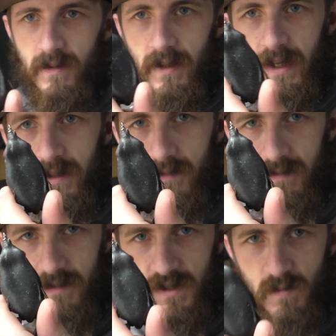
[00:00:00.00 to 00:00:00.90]
like
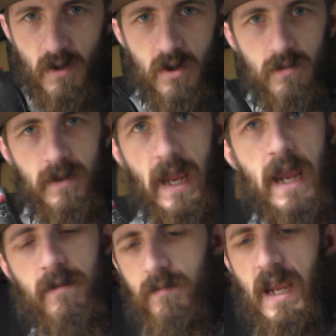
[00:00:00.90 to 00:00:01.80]
the Spro
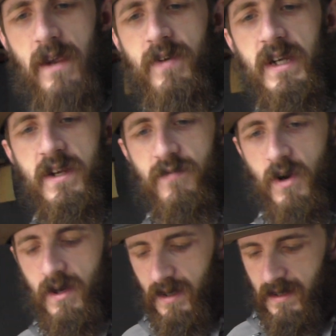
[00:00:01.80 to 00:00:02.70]
KBD
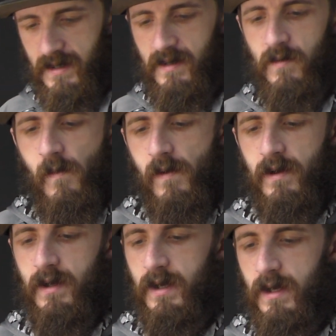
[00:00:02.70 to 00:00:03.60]
frog.
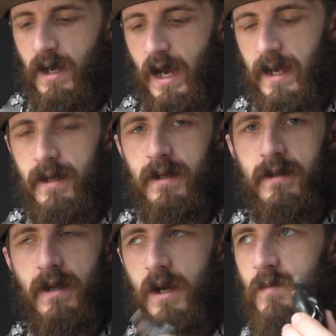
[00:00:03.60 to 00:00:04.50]

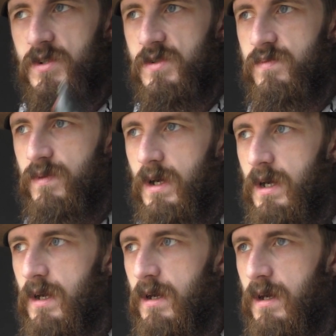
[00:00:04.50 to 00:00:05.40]
I almost,
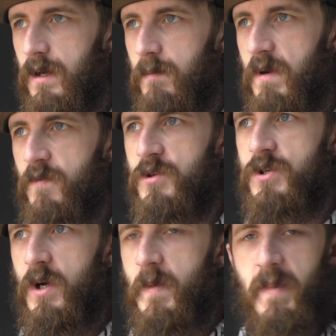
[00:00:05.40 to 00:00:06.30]
my first
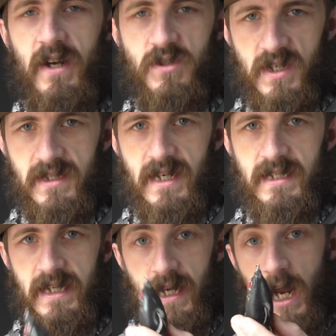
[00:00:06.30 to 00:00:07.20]
tournament back in
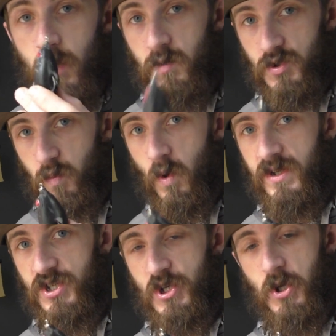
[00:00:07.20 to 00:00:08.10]
2019, I almost
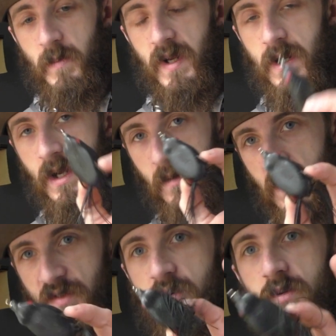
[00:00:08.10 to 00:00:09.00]
won the tournament
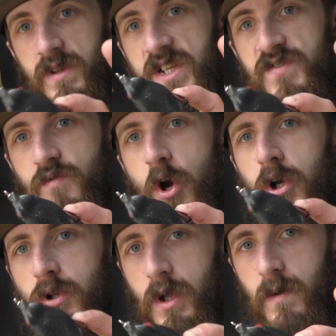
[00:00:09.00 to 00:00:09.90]
by throwing this frog
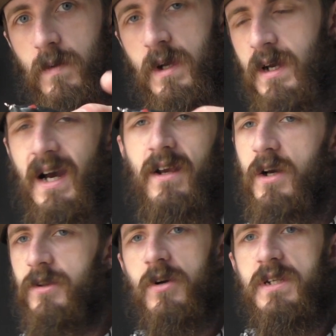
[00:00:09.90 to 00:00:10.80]
alone. I
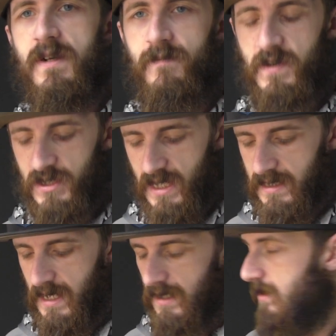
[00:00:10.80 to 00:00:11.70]
caught 30 something fish
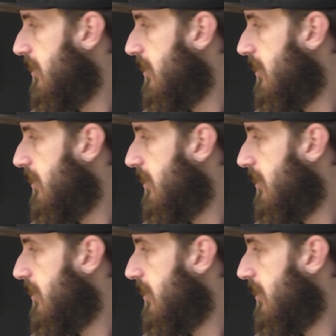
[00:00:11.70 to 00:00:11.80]
that day